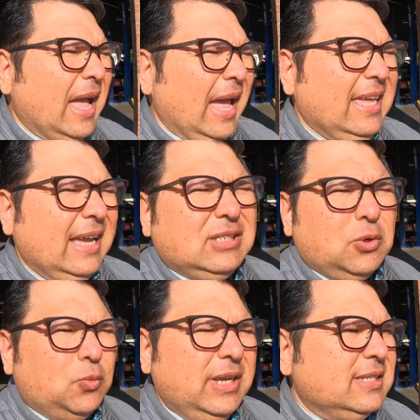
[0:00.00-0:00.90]
I guess
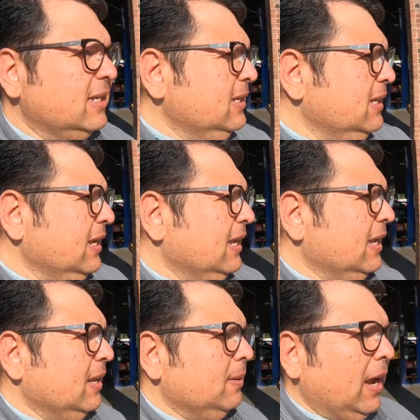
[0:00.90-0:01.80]
the reason,
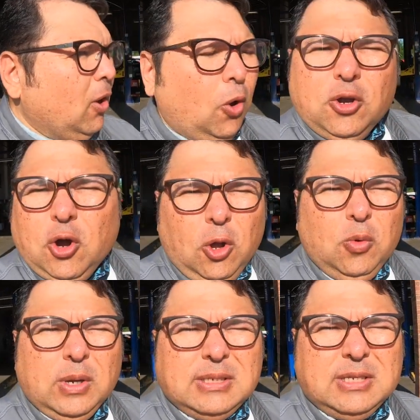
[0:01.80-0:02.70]
my whole
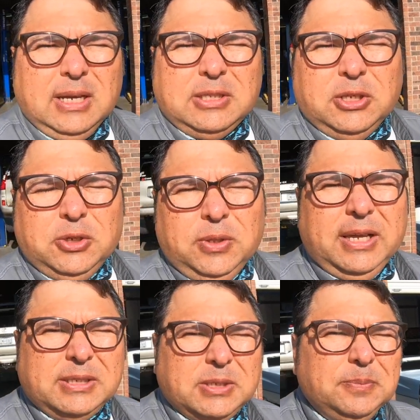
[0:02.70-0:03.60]
goal was to, to do
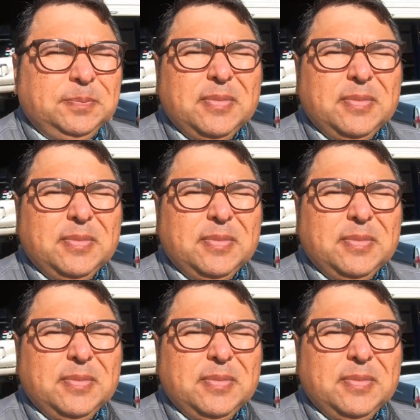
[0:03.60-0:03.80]
this.